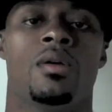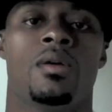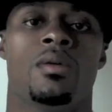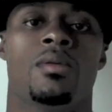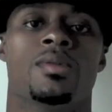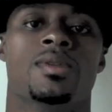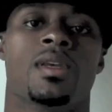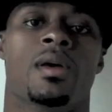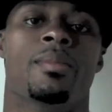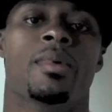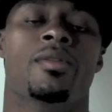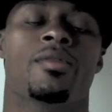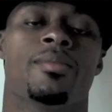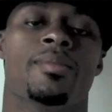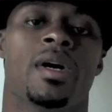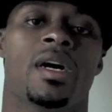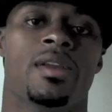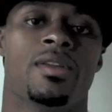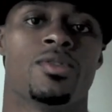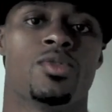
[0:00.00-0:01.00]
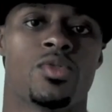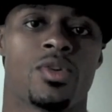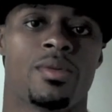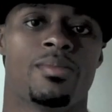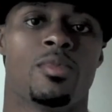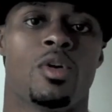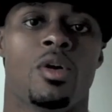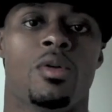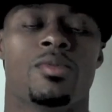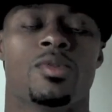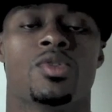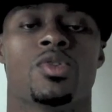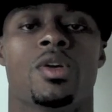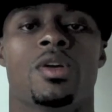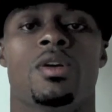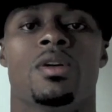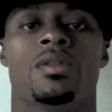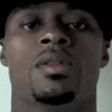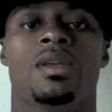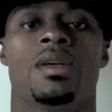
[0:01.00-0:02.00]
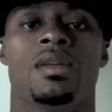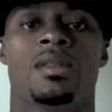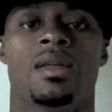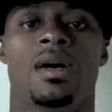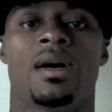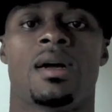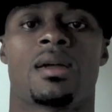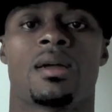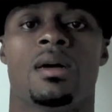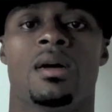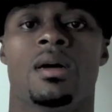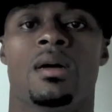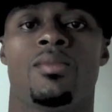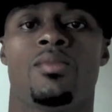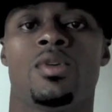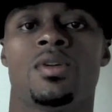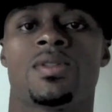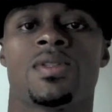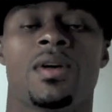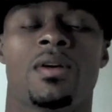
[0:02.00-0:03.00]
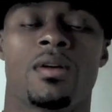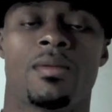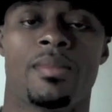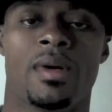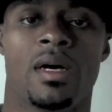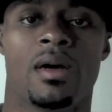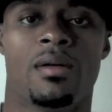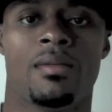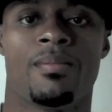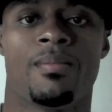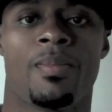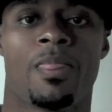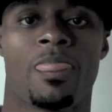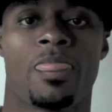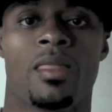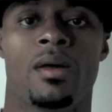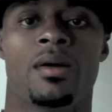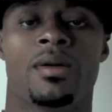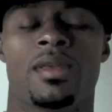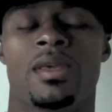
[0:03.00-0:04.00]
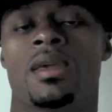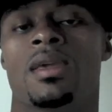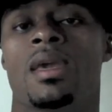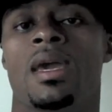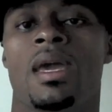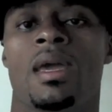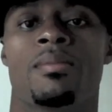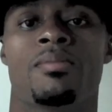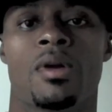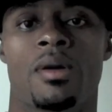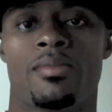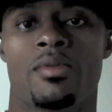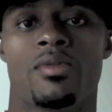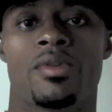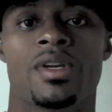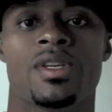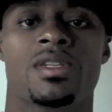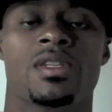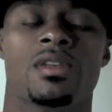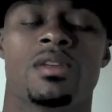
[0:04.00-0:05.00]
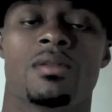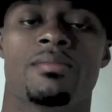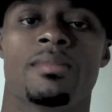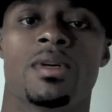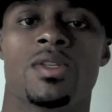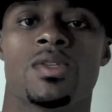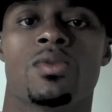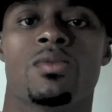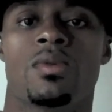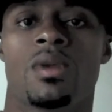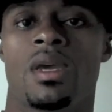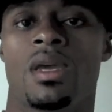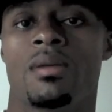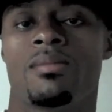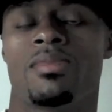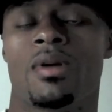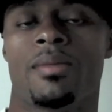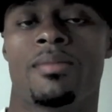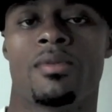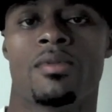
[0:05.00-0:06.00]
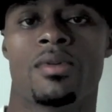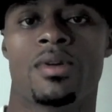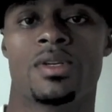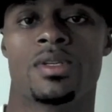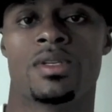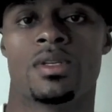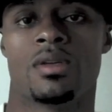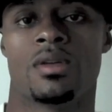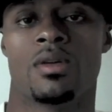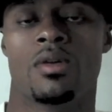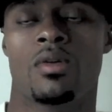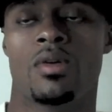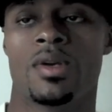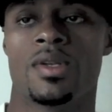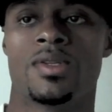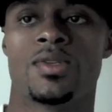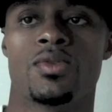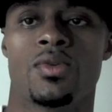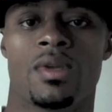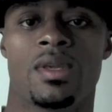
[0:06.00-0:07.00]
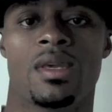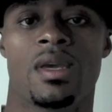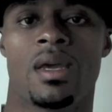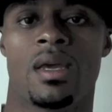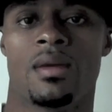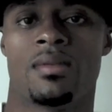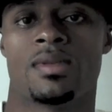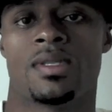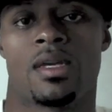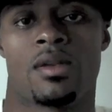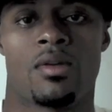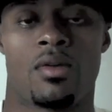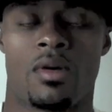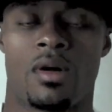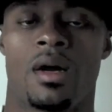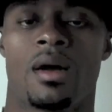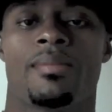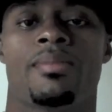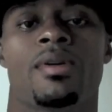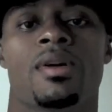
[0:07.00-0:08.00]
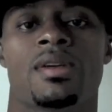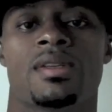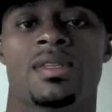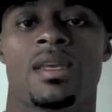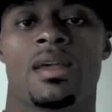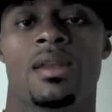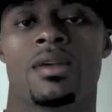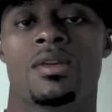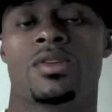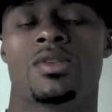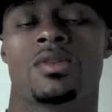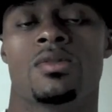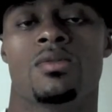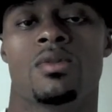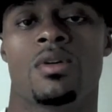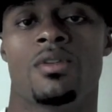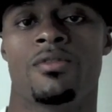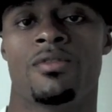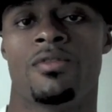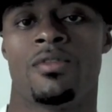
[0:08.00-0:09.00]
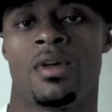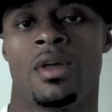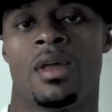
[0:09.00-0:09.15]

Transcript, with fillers: What's up, everybody? Dre Baldwin, DreAllDay.com. I want to talk about uh, your game preparation, your mental game preparation, going into a game. Because I know a lot of players had an issue of